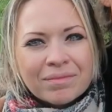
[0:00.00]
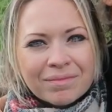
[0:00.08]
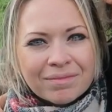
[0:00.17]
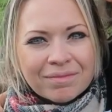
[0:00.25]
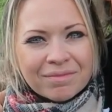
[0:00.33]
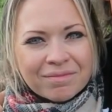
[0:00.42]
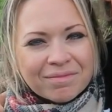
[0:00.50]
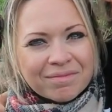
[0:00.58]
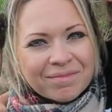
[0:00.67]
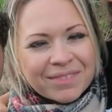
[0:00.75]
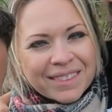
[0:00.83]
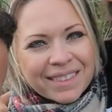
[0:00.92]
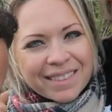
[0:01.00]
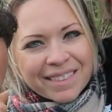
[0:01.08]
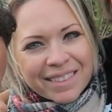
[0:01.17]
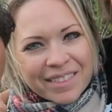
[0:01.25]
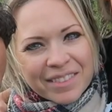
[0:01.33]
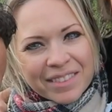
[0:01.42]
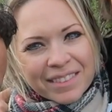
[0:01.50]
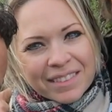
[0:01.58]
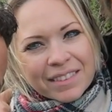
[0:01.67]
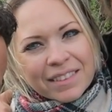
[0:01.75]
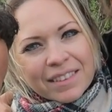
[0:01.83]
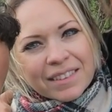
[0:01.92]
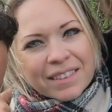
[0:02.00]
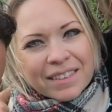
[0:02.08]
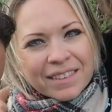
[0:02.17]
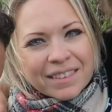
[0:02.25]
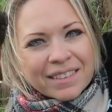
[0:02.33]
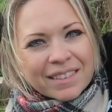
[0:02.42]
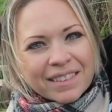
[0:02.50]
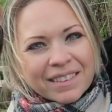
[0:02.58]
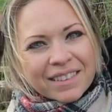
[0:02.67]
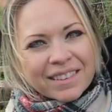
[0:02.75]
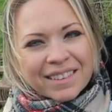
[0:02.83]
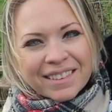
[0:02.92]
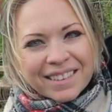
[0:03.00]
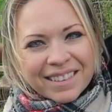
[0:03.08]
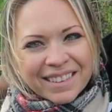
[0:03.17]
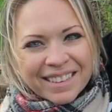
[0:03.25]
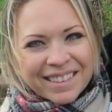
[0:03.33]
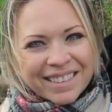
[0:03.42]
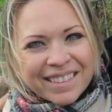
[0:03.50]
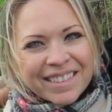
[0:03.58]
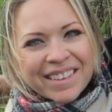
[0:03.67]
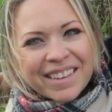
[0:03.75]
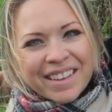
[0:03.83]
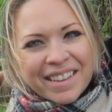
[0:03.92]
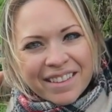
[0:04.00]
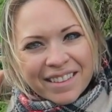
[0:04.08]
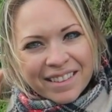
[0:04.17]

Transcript: (silent)